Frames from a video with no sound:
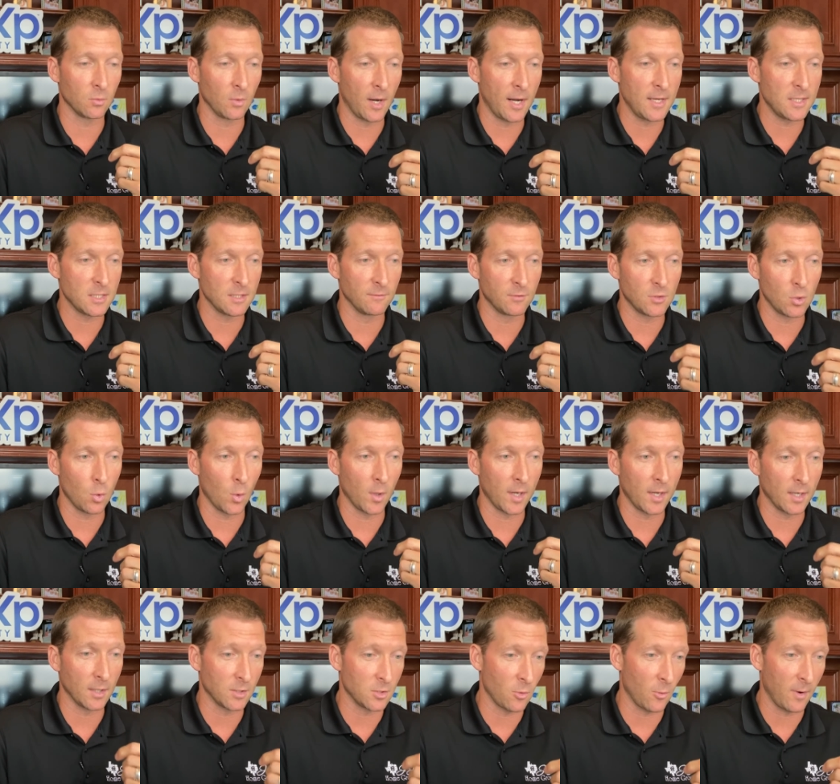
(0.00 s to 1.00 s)
rates of
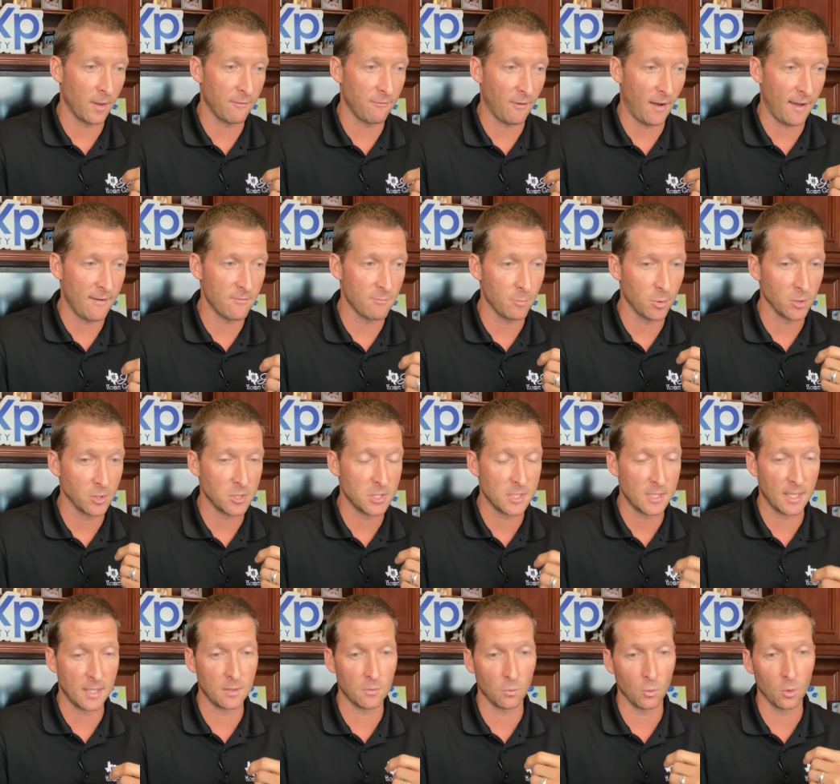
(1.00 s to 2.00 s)
20 to
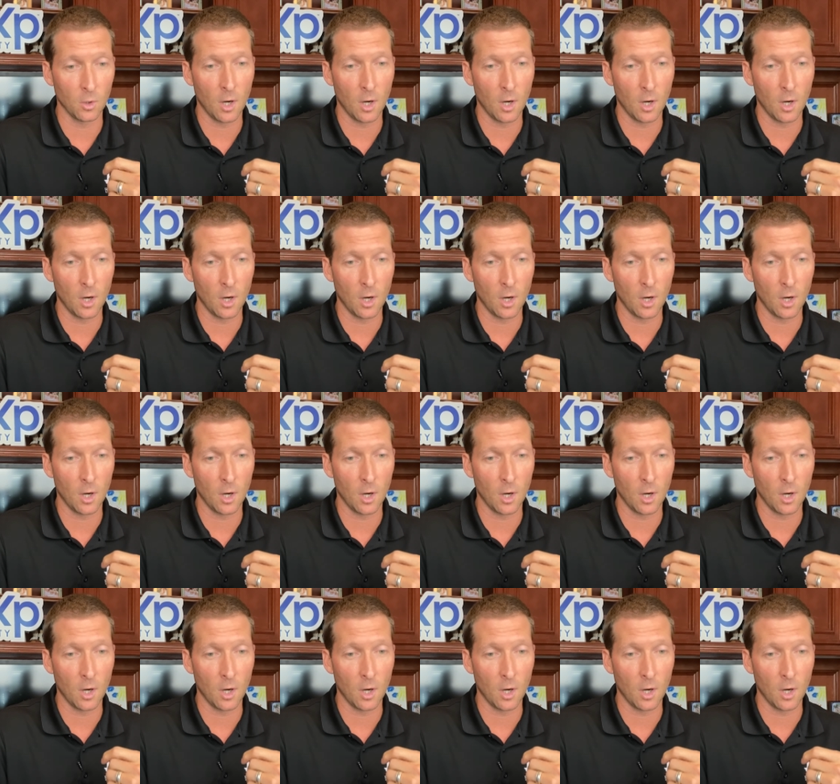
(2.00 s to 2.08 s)
25%.